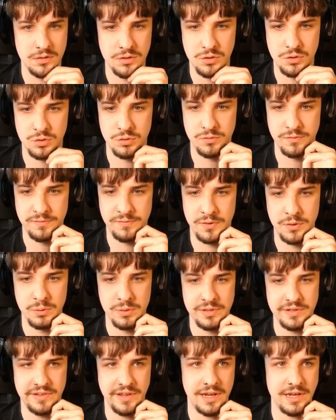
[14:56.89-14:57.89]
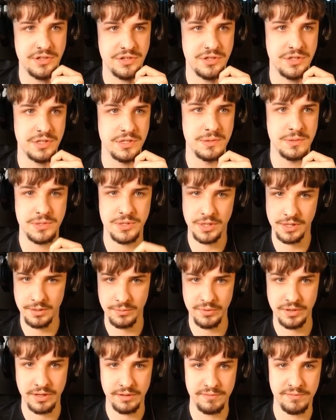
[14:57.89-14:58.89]
cool Foley textures, which I
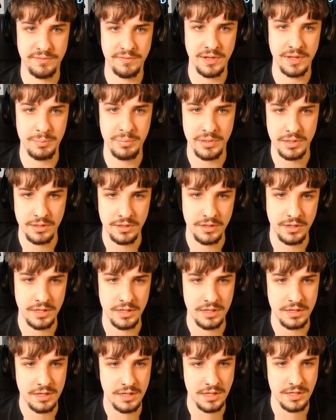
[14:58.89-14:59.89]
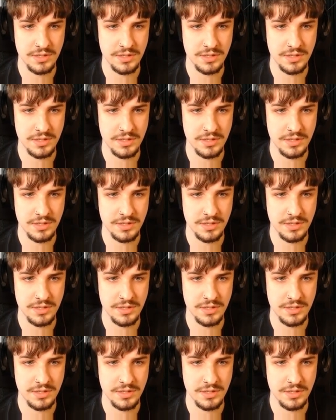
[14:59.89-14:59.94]
think we can flip in a nice